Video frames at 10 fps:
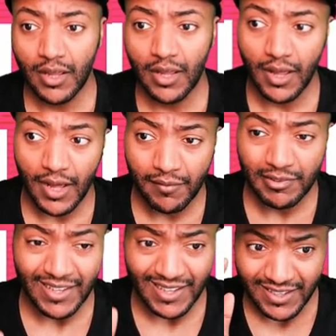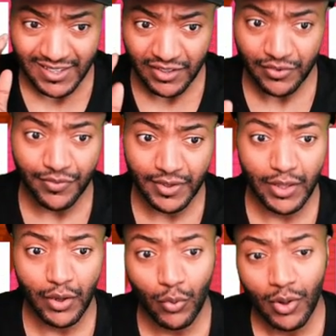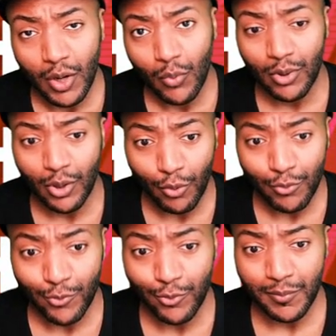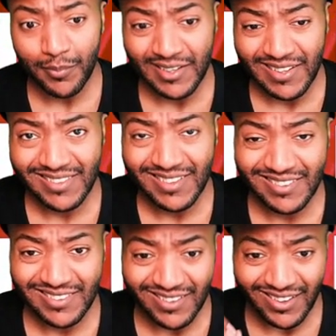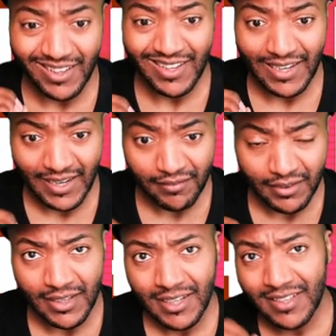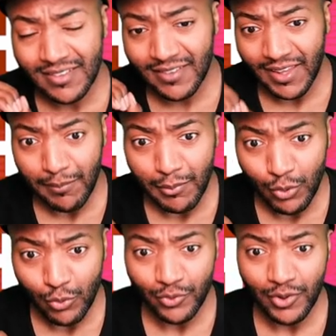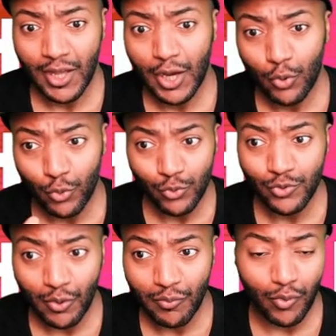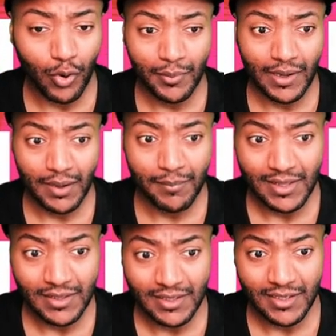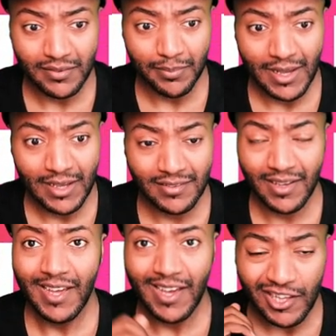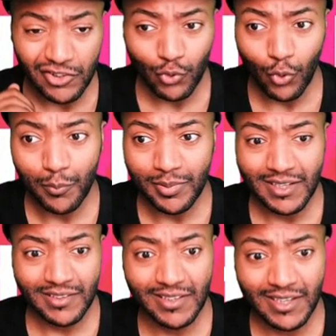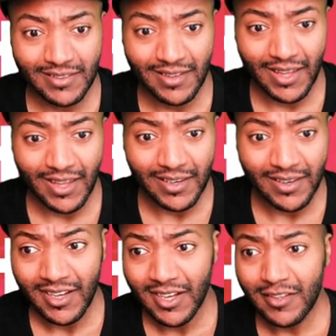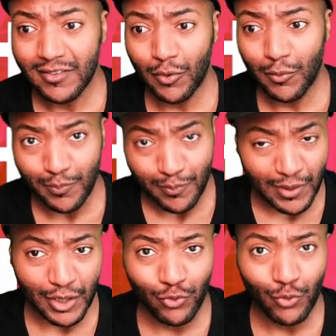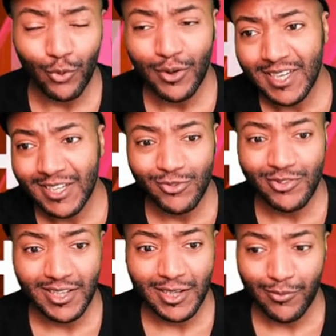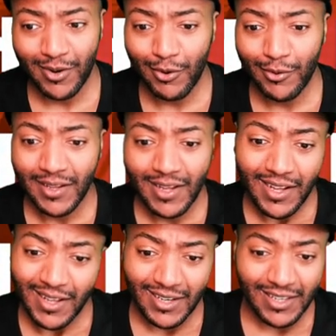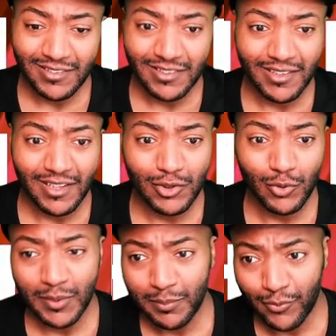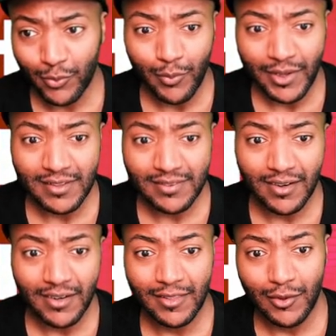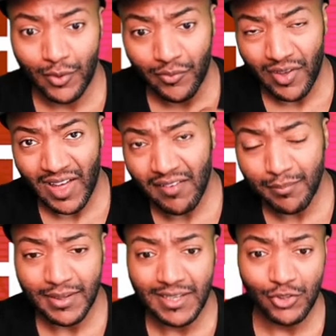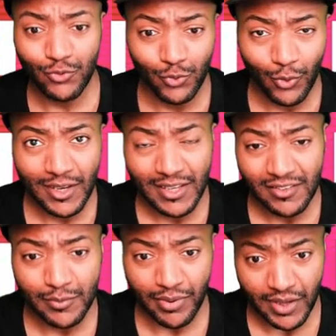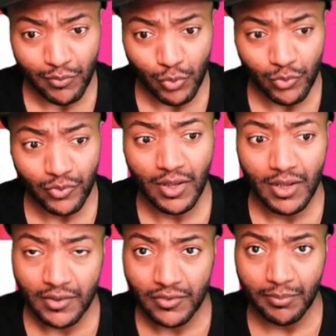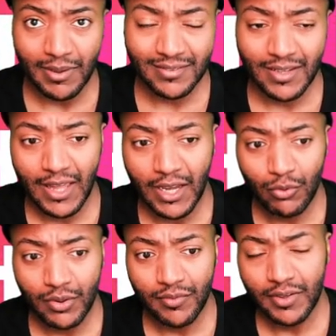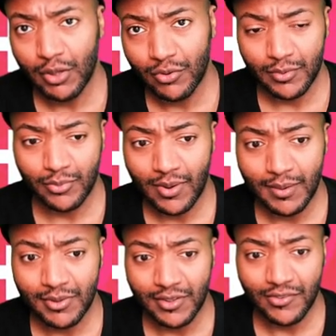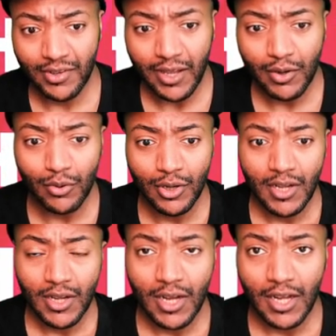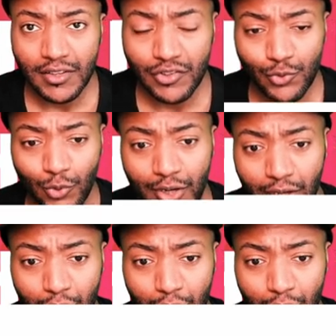Obviously, in this video, we'll go through the predicted starting 11, team news, who's on form coming into this match, and score prediction at the end. So make sure you stick around. Let's just get to it. Before we get started though, if you have been enjoying these previews, smash a like on the video, subscribe to the channel to join